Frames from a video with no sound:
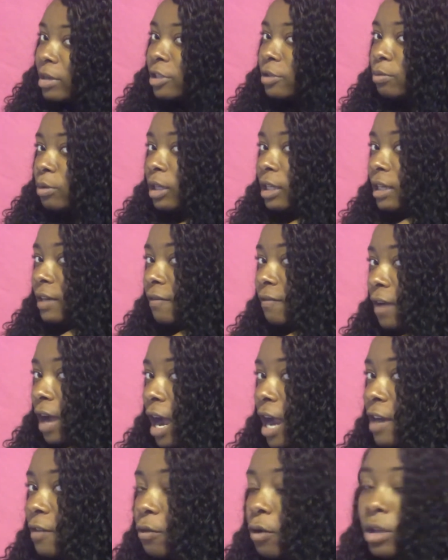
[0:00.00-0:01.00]
it's really
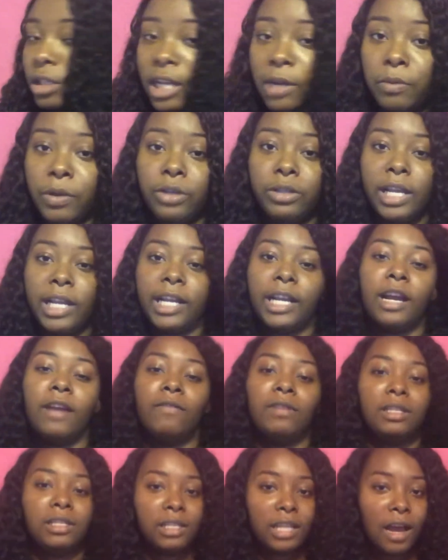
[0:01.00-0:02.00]
defined, of course, like when you take care
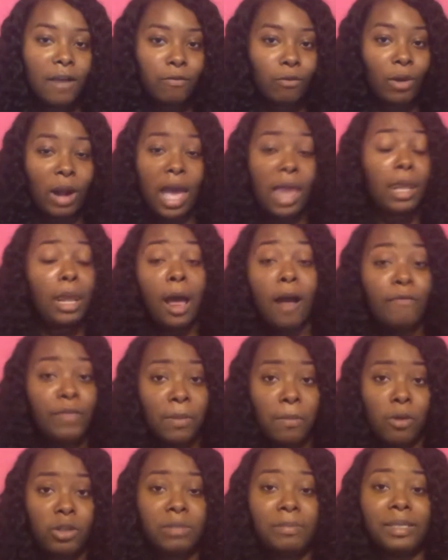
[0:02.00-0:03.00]
of it and stuff. What I love
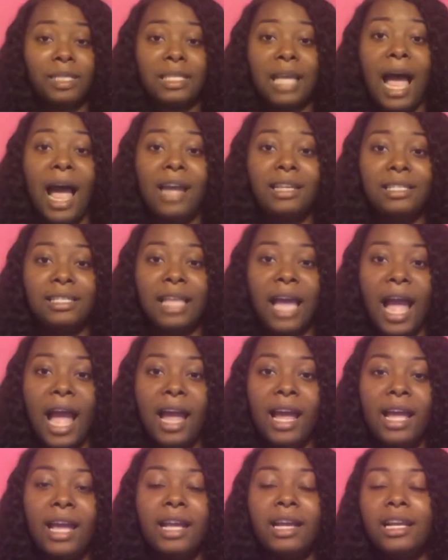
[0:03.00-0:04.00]
the most besides
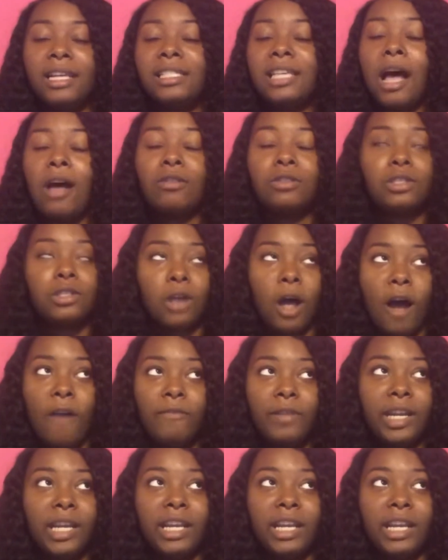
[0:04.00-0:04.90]
that is how soft